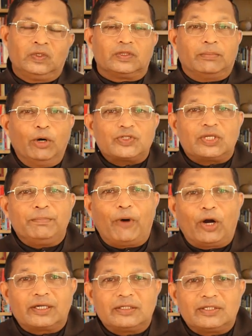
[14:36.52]
The most
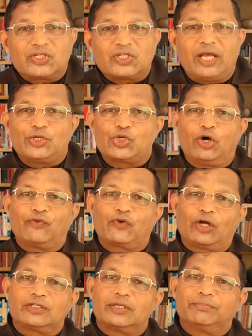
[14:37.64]
important stage of
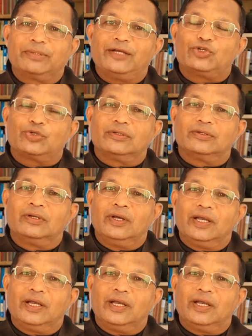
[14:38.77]
contemplation